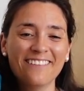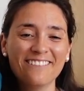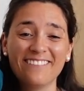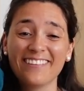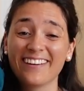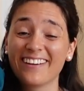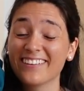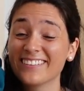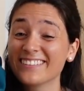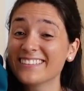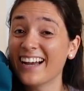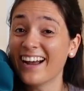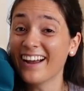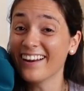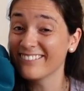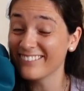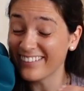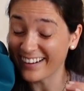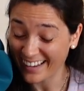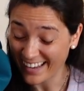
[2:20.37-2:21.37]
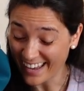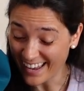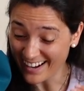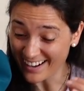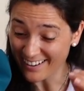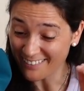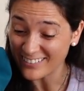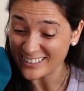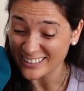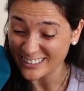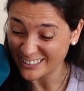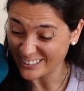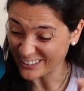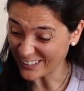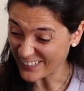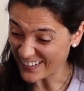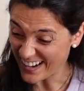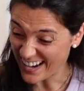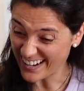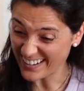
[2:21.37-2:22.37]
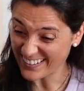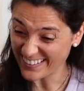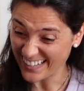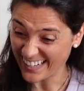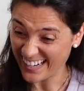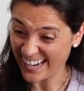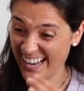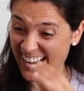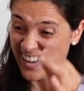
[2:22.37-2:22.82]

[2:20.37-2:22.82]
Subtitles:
because I was so angry